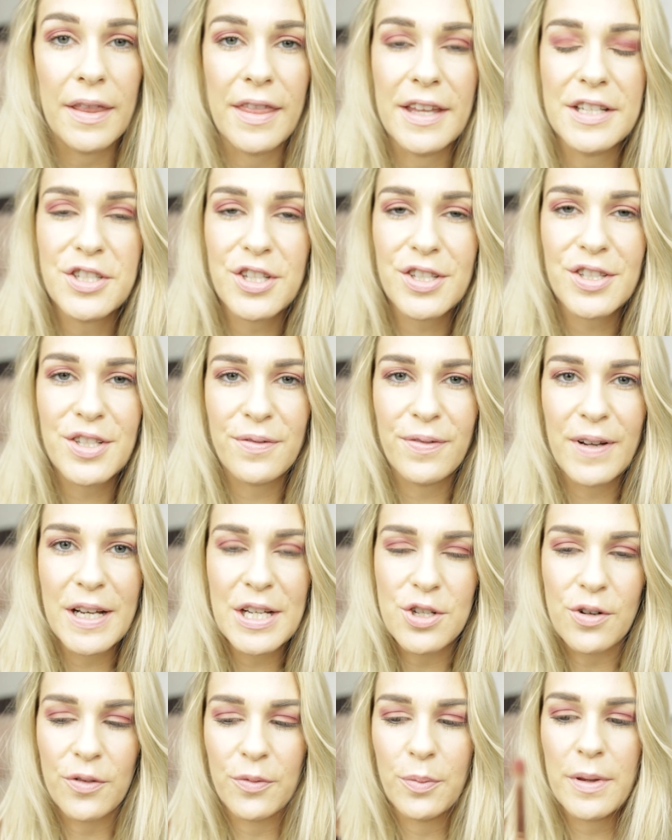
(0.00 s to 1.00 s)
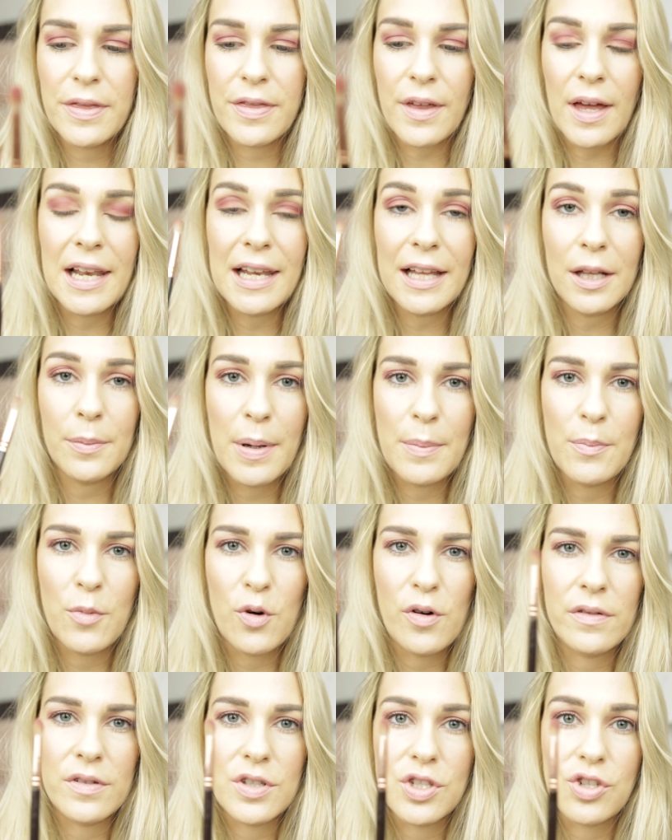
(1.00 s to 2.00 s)
And then just to finish off with a little bit
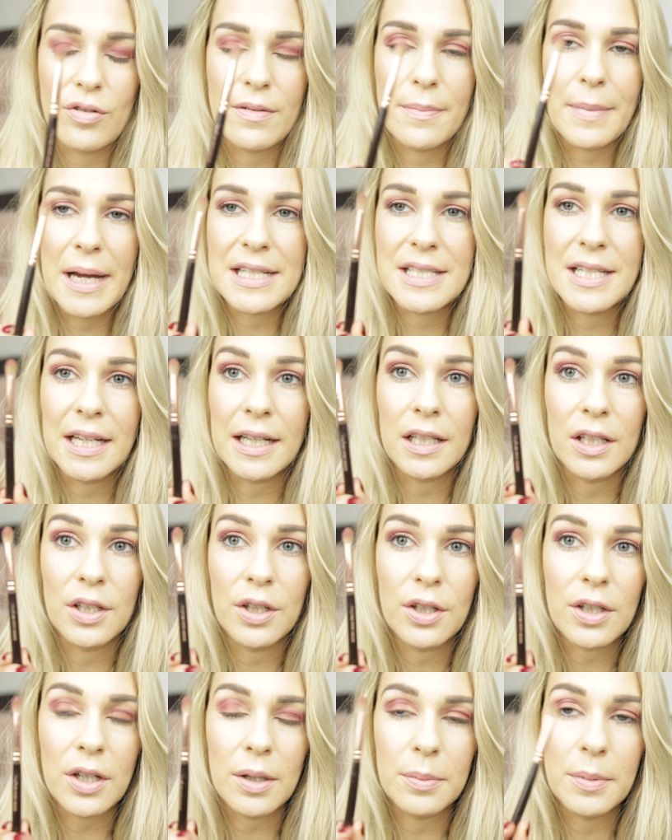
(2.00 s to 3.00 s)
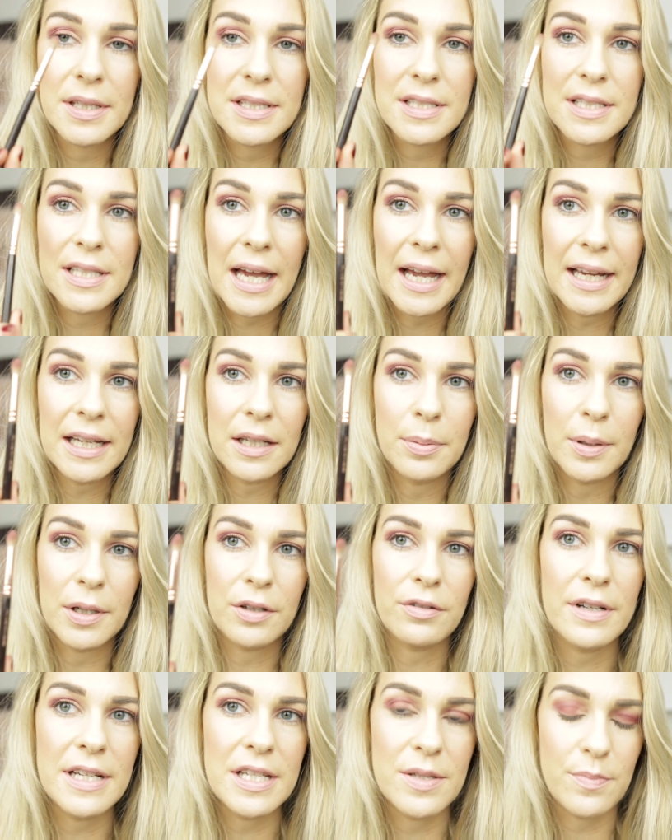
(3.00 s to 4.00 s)
more of a dramatic look, I'm going to take my
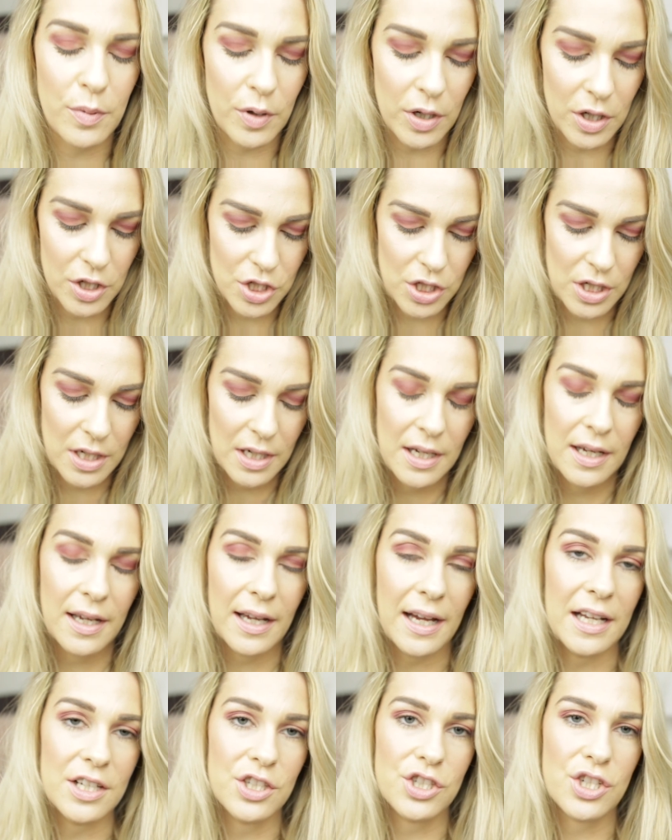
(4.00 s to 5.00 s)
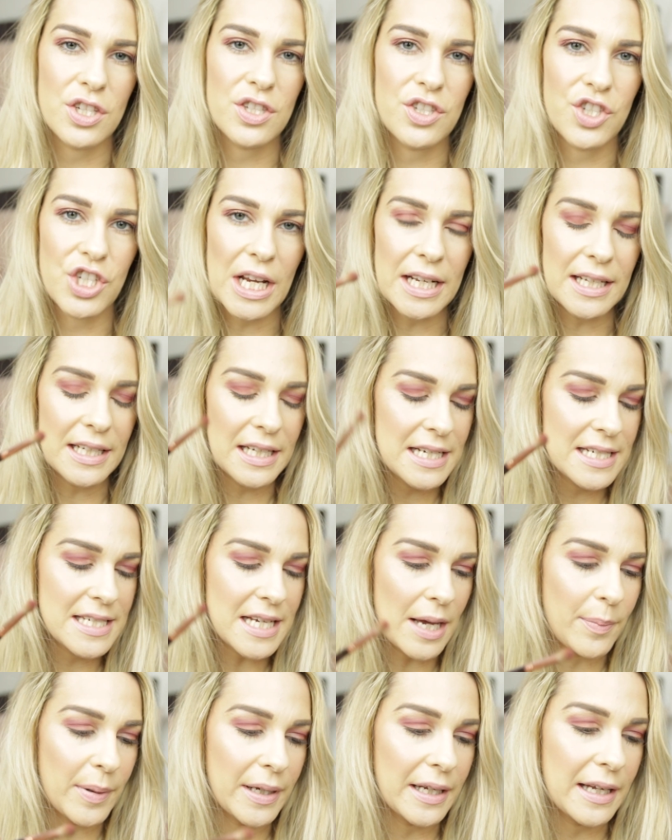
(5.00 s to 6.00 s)
crease brush and just gently
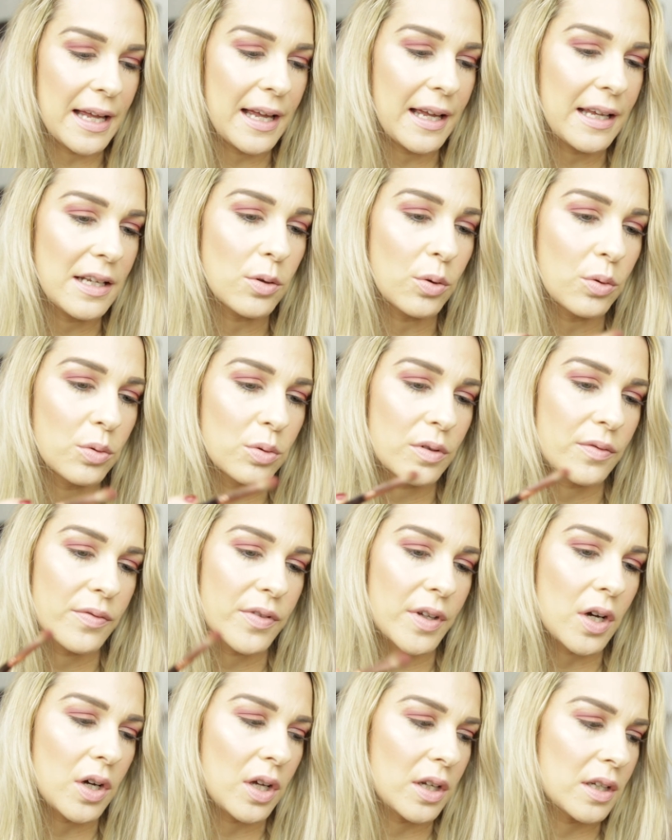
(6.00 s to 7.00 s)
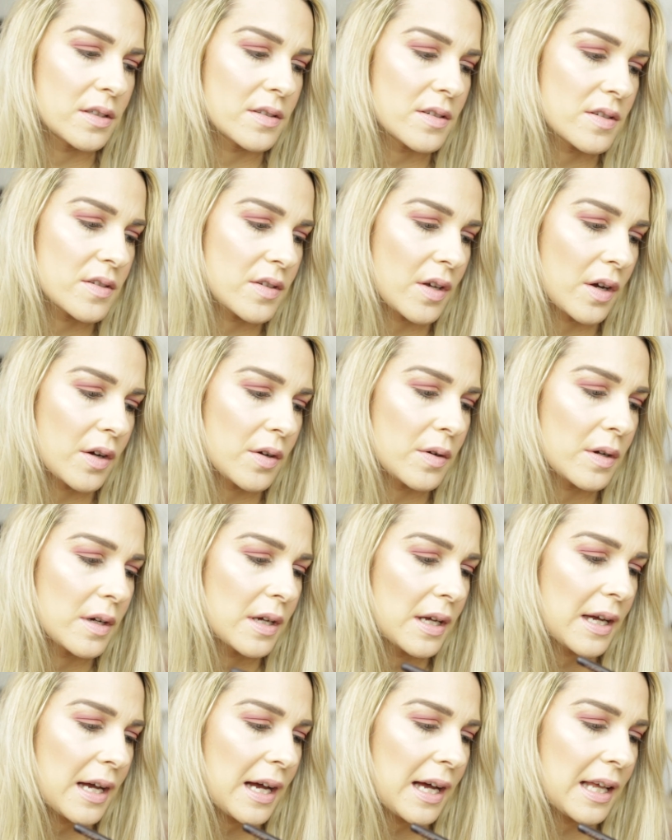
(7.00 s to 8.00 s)
dabbing it in all of the colours. So
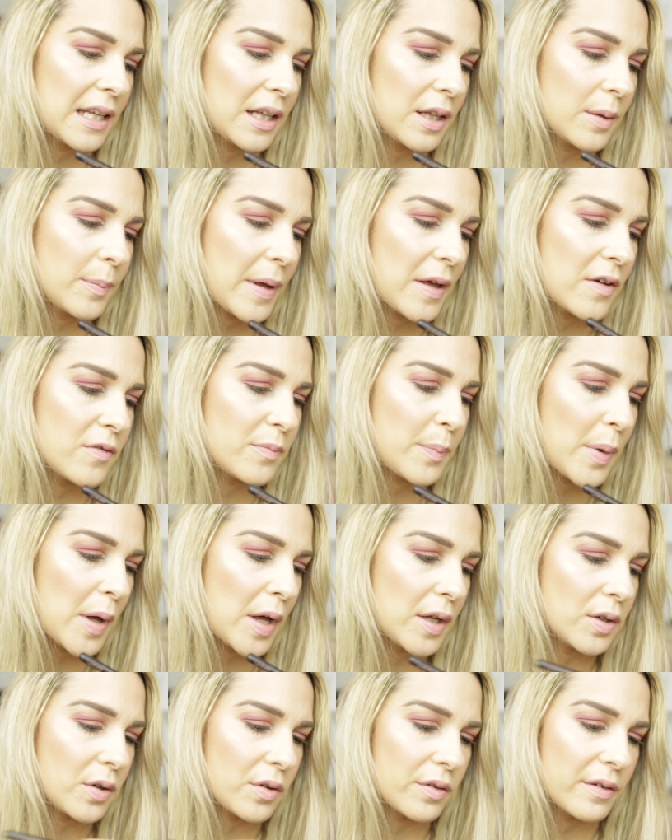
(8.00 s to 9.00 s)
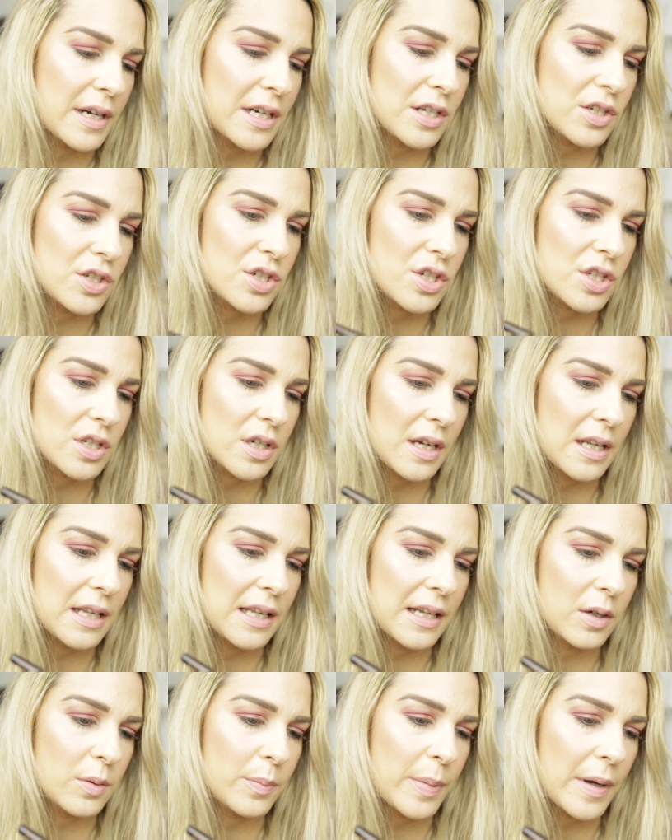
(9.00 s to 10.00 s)
a little bit of burnt orange, a
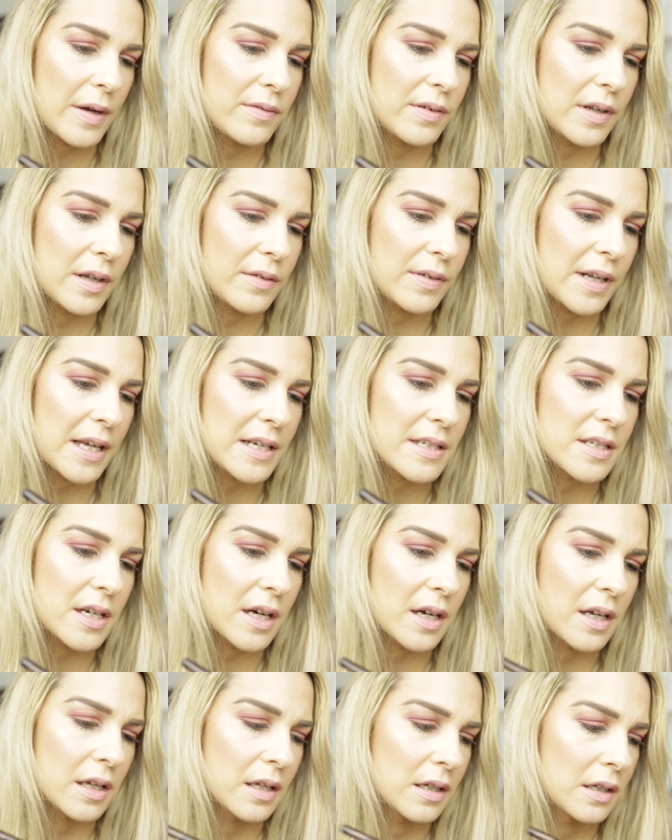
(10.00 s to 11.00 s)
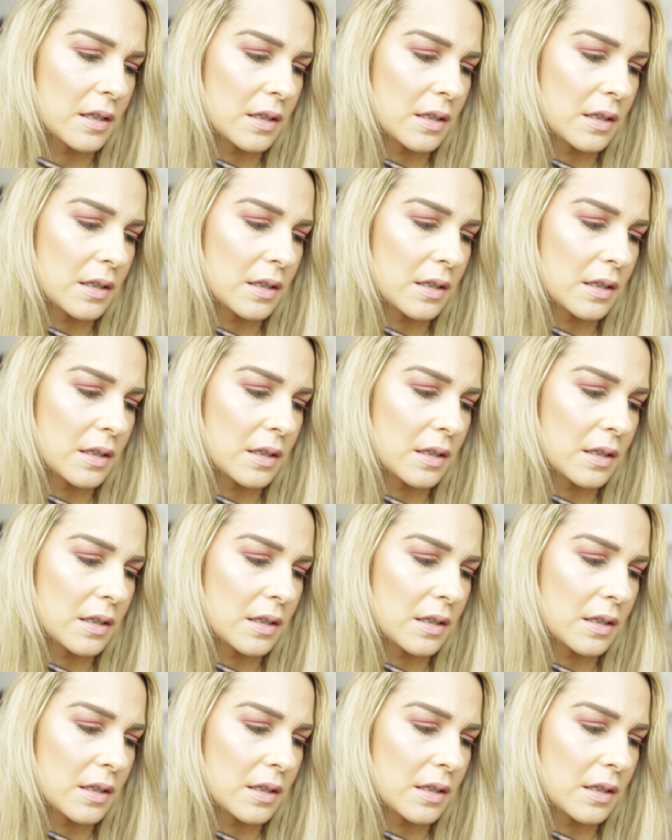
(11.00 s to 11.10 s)
little bit of Love Letter,